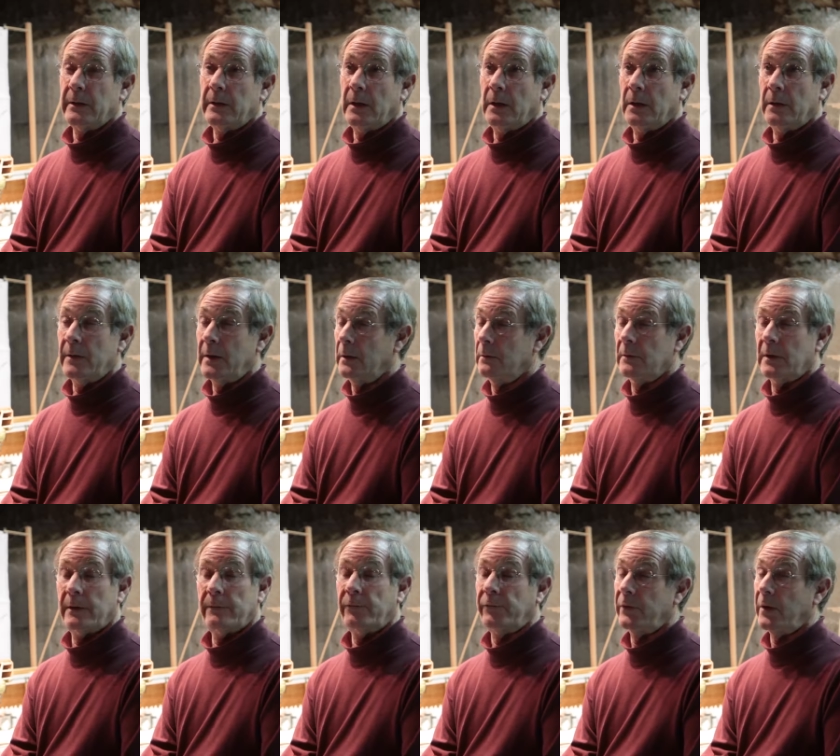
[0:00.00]
And then
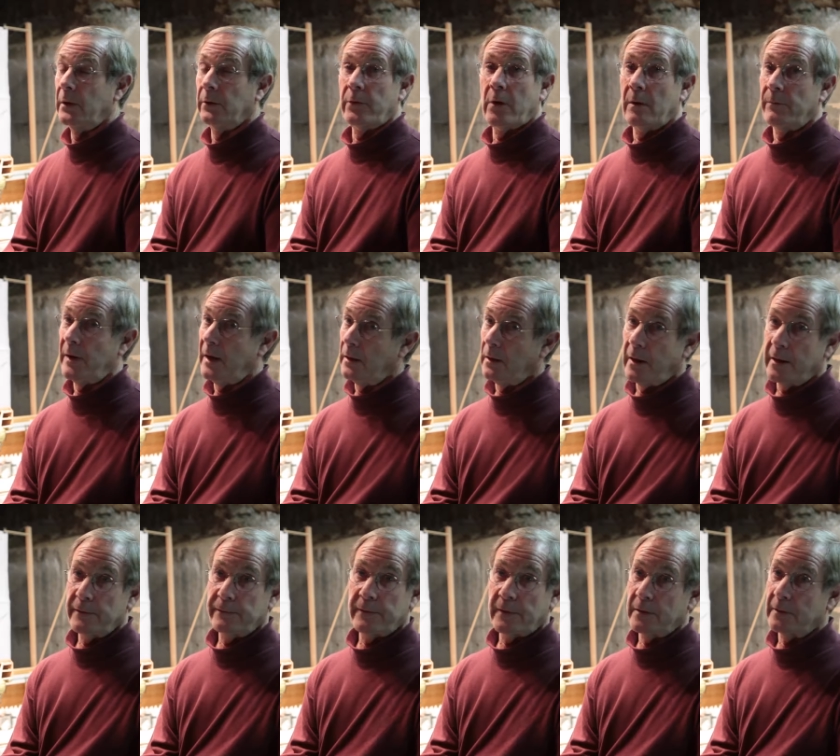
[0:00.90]
I've sailed all my
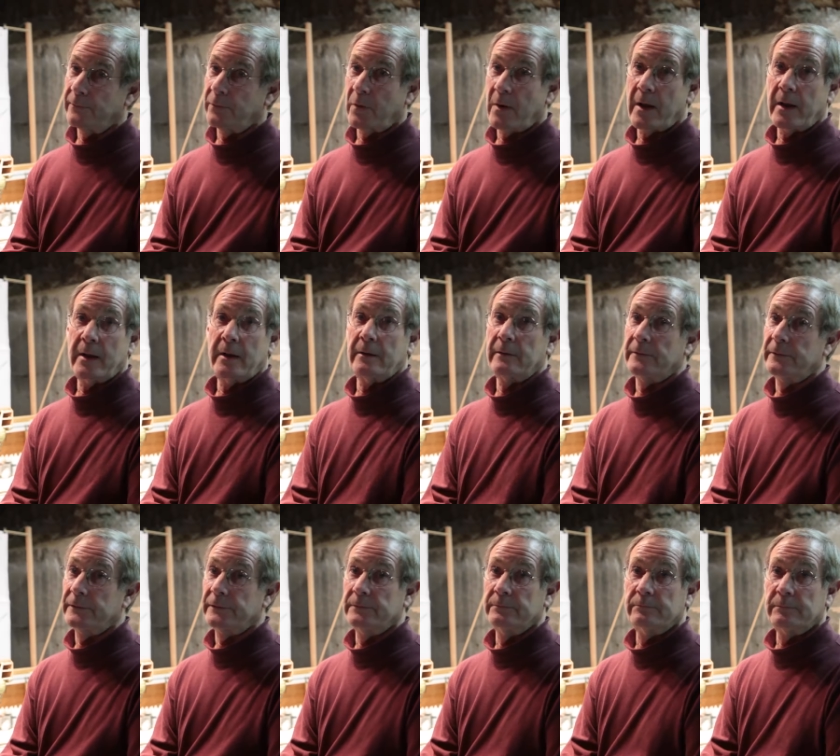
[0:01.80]
life on a variety
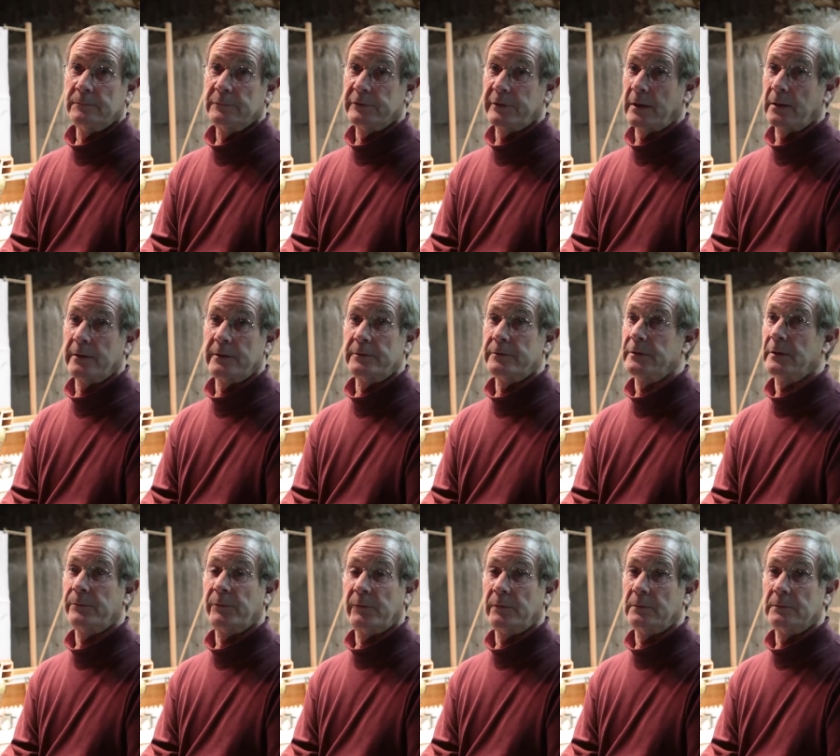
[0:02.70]
of sailing
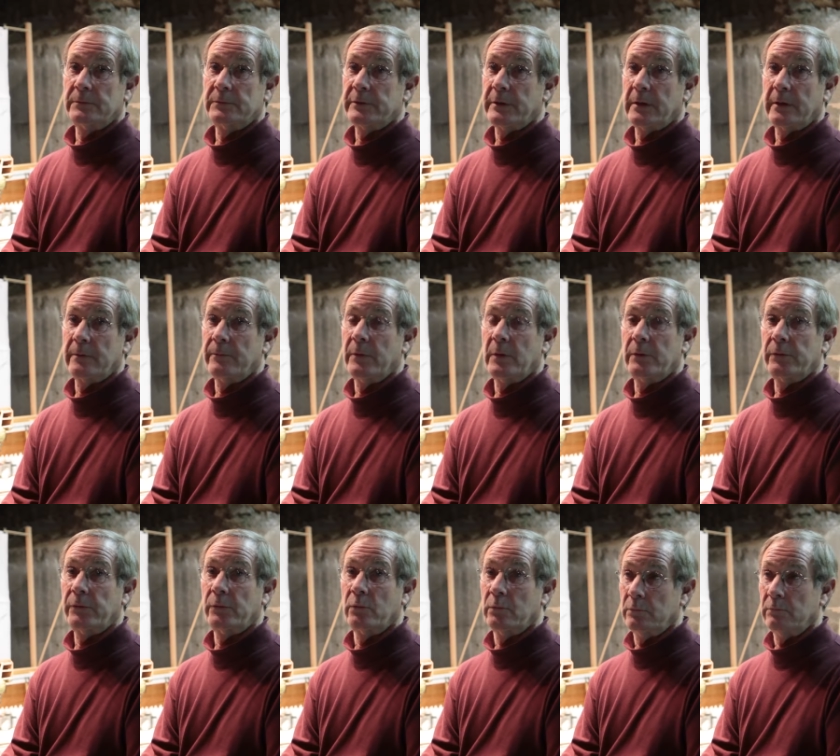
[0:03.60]
ships, sailing
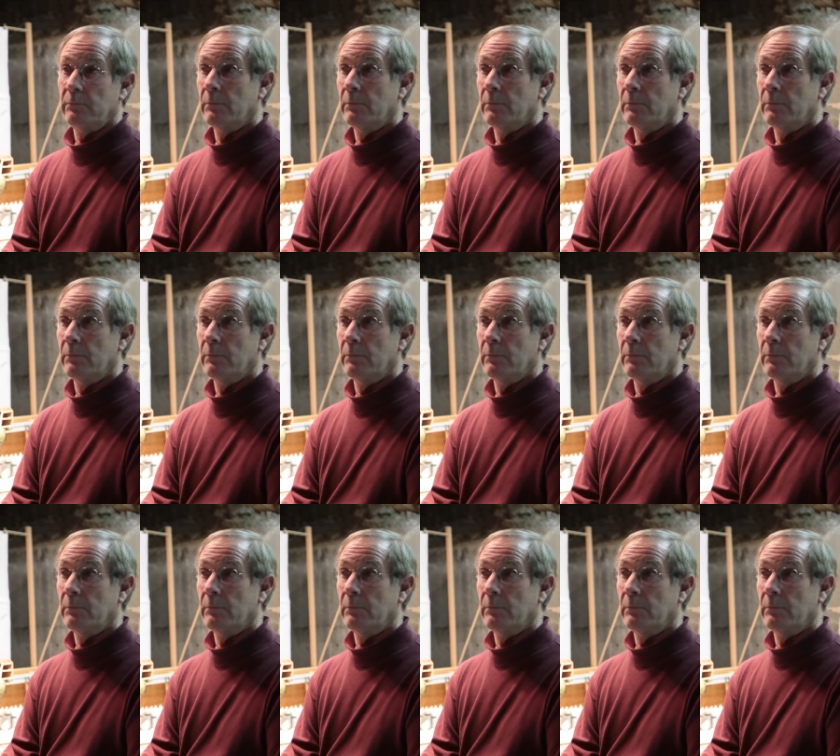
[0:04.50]
boats.